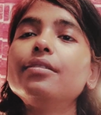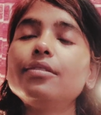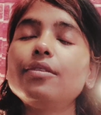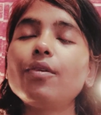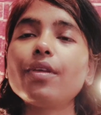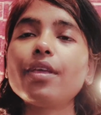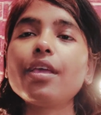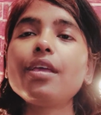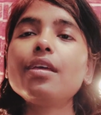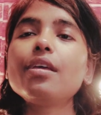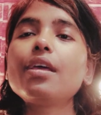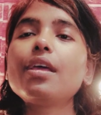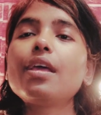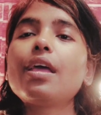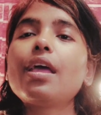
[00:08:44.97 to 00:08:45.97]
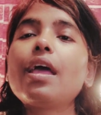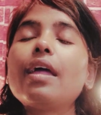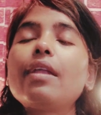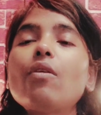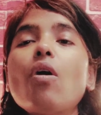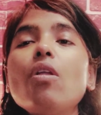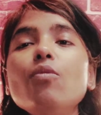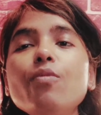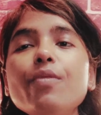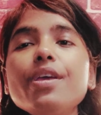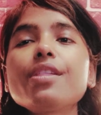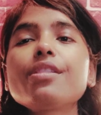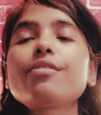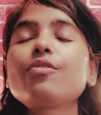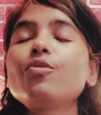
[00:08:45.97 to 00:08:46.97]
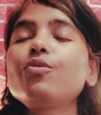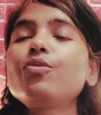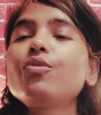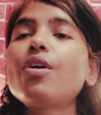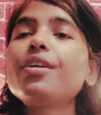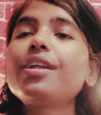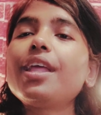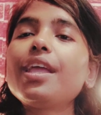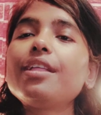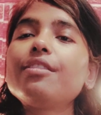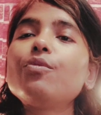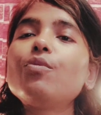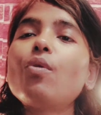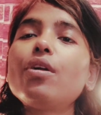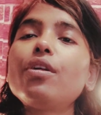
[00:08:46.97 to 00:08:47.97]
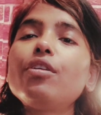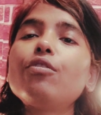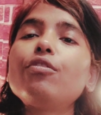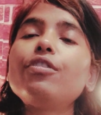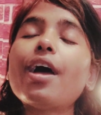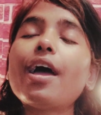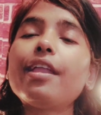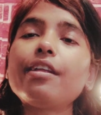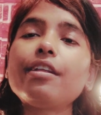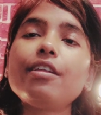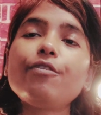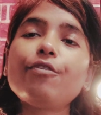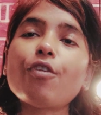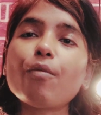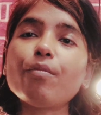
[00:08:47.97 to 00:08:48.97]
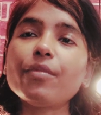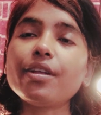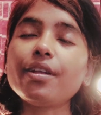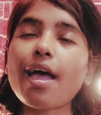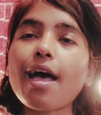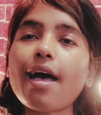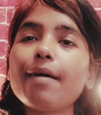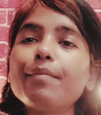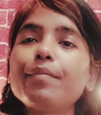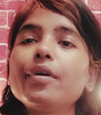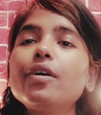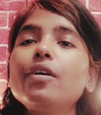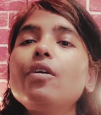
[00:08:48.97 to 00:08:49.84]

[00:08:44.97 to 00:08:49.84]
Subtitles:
Okay, and always do not take the water directly from the tap.